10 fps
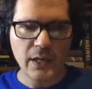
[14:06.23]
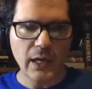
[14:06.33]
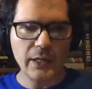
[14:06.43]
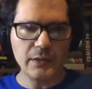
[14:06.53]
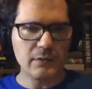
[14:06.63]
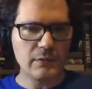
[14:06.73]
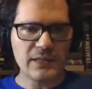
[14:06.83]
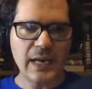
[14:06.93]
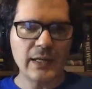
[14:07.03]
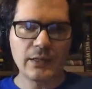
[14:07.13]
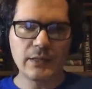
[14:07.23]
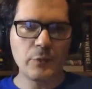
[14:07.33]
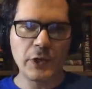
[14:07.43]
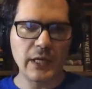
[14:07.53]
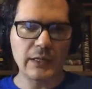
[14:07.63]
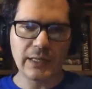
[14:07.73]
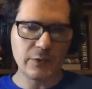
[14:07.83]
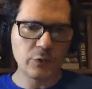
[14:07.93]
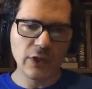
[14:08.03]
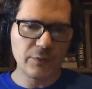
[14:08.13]
And suddenly we have like
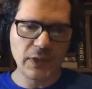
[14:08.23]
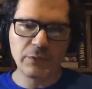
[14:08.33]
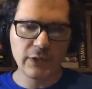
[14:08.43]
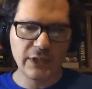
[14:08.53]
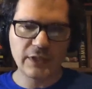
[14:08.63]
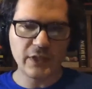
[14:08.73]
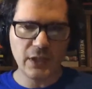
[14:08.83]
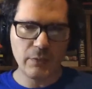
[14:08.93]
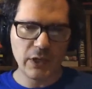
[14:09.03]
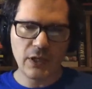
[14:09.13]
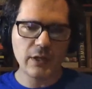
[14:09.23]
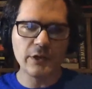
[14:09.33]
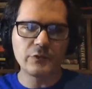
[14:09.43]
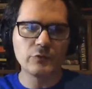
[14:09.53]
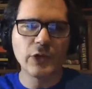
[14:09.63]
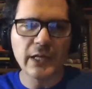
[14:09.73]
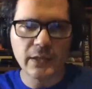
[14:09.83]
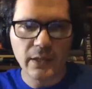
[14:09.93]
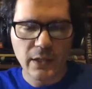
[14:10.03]
12 people in your team eager to write.